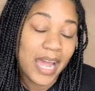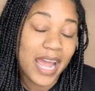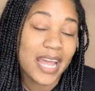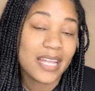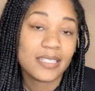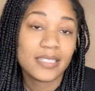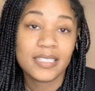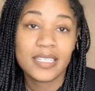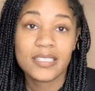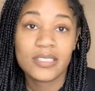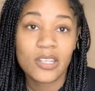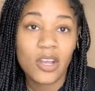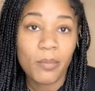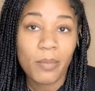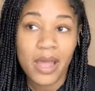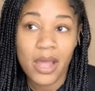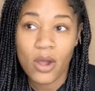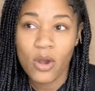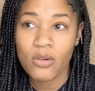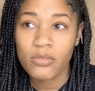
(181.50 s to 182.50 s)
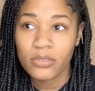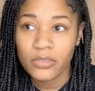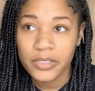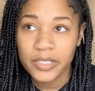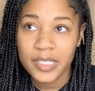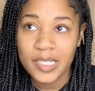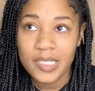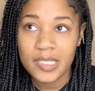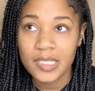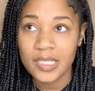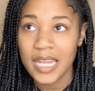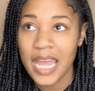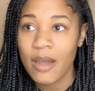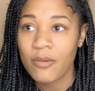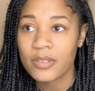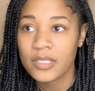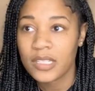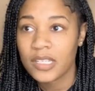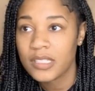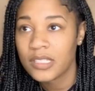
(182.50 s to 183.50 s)
had cysts on my ovaries, and that
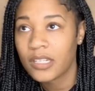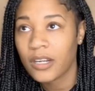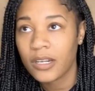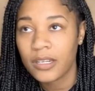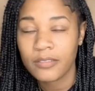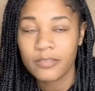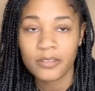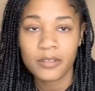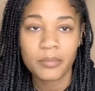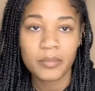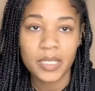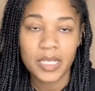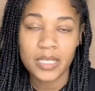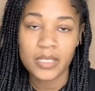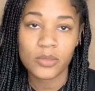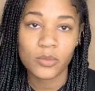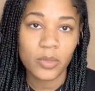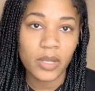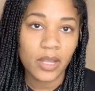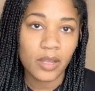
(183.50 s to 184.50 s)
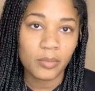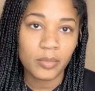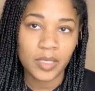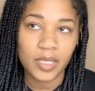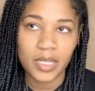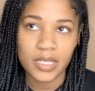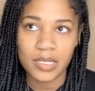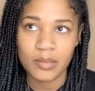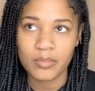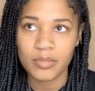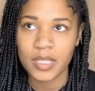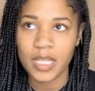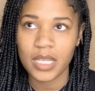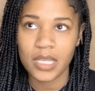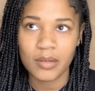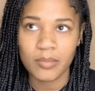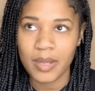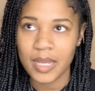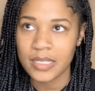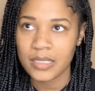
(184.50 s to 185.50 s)
was concerning for me as well, because I'm
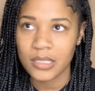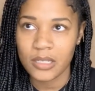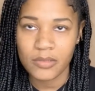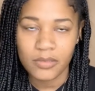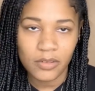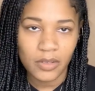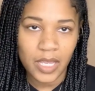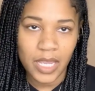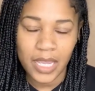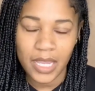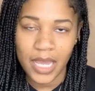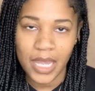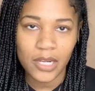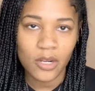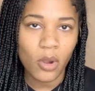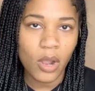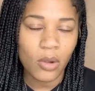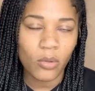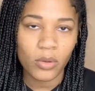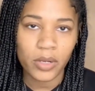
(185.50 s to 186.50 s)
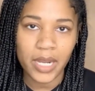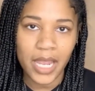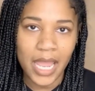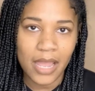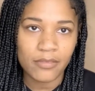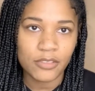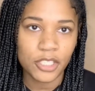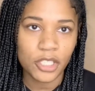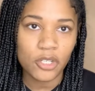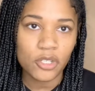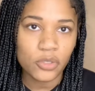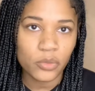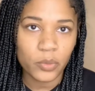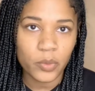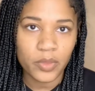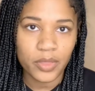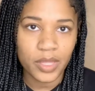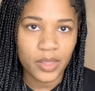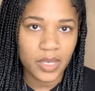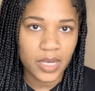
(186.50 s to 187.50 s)
thinking to myself, okay, I know I want to have children
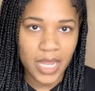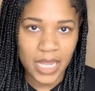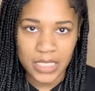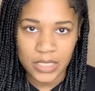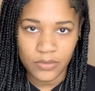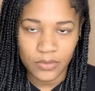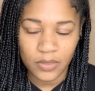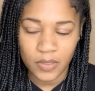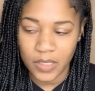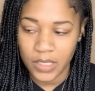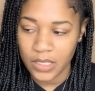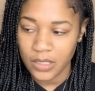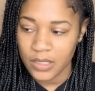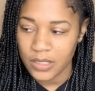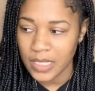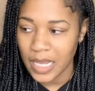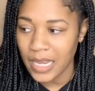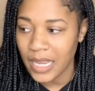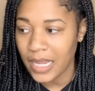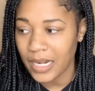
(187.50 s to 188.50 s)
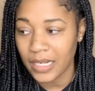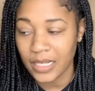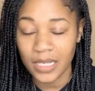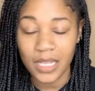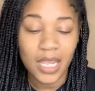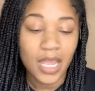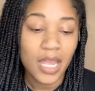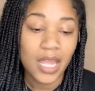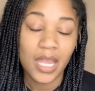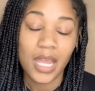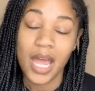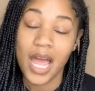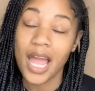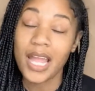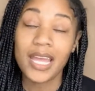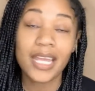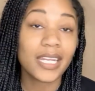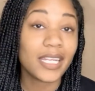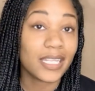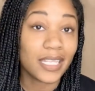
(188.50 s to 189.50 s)
within the next few years. I gotta
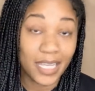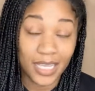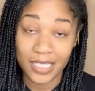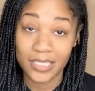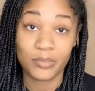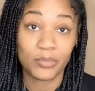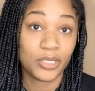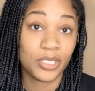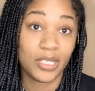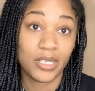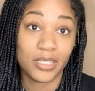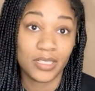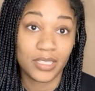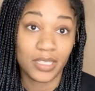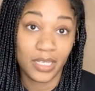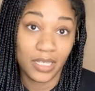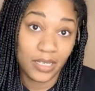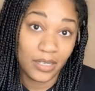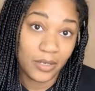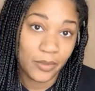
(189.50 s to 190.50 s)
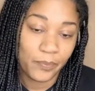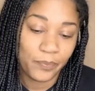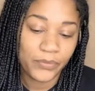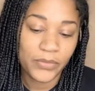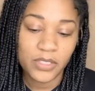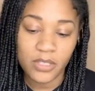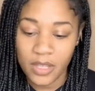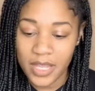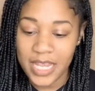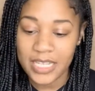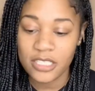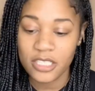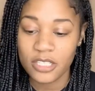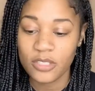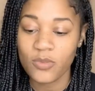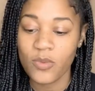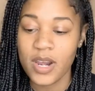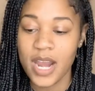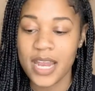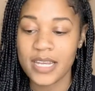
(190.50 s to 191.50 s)
kick some shit into gear. So that's
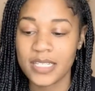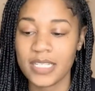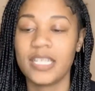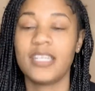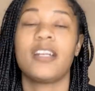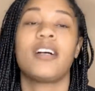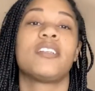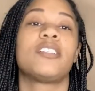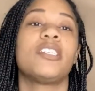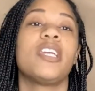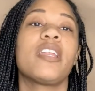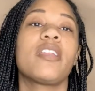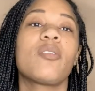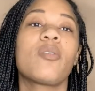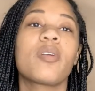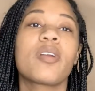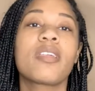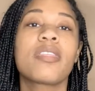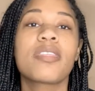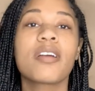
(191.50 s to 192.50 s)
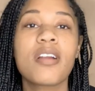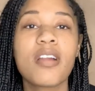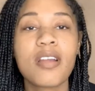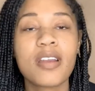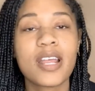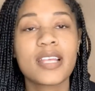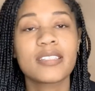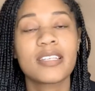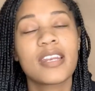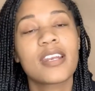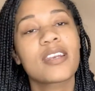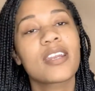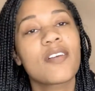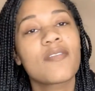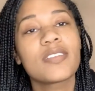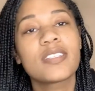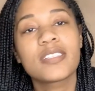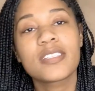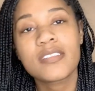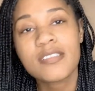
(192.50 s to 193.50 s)
just what I did. On January 3rd, I said
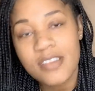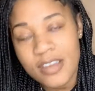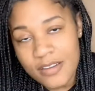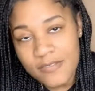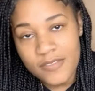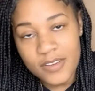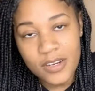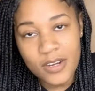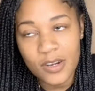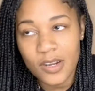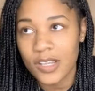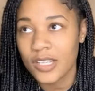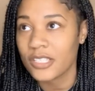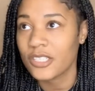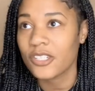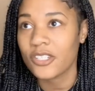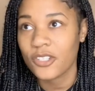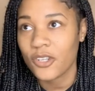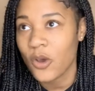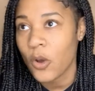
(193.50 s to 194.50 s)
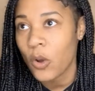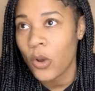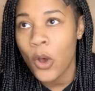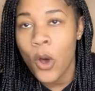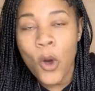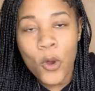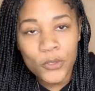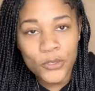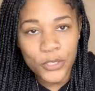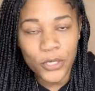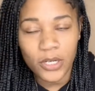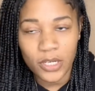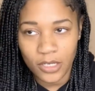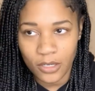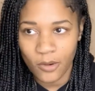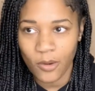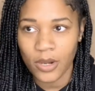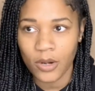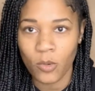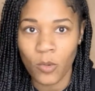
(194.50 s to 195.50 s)
enough is enough. Your girl is just going cold turkey,
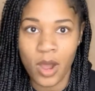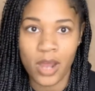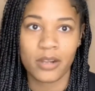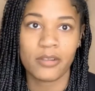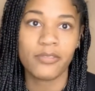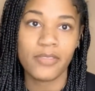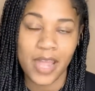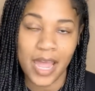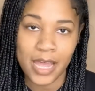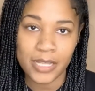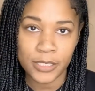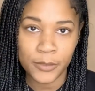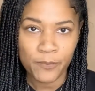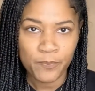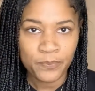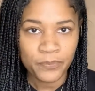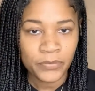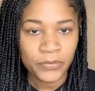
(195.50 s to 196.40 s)
going on a water fast.